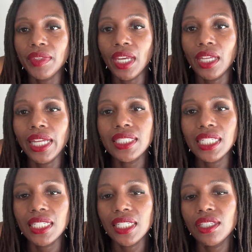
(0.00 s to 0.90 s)
That's
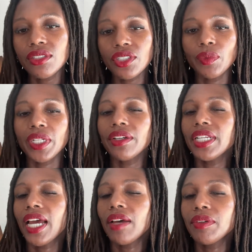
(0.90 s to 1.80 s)
easy. When I already
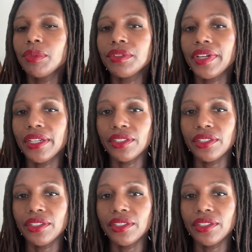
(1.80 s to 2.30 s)
have a provider,